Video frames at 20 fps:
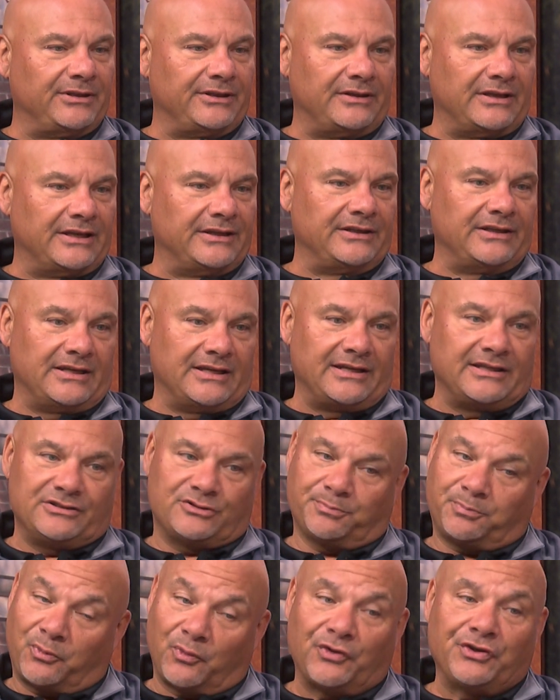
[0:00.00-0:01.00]
and
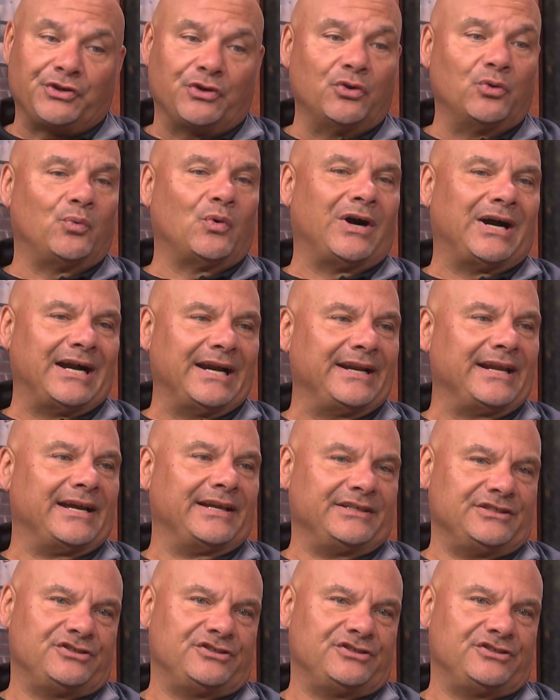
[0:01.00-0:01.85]
he's a pretty good wideout.